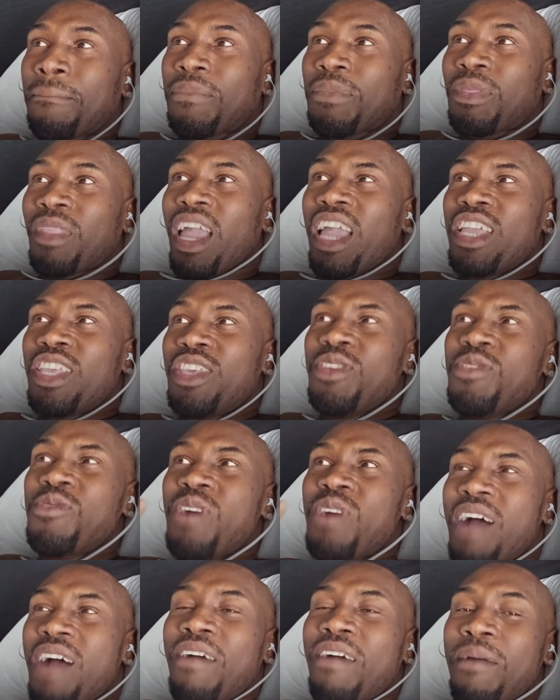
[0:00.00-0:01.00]
And you
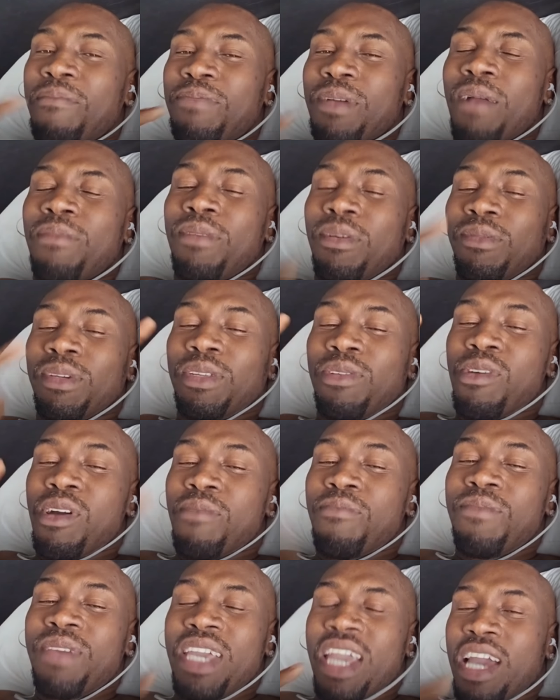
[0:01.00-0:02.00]
have a problem with
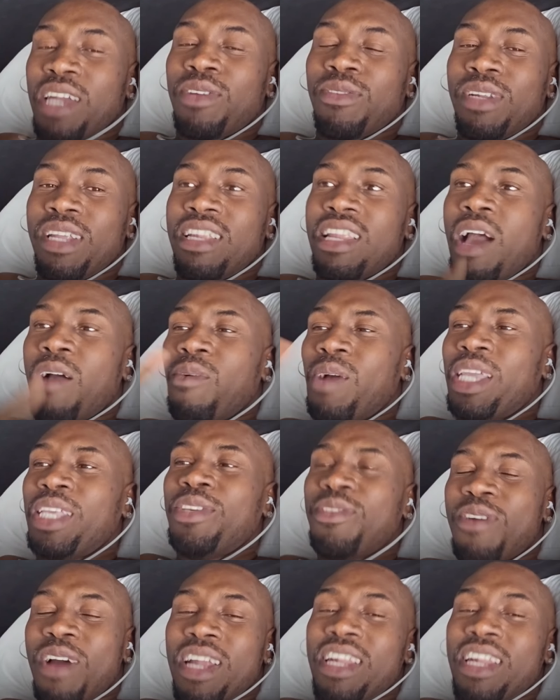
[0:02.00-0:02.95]
what me I do, then that way you are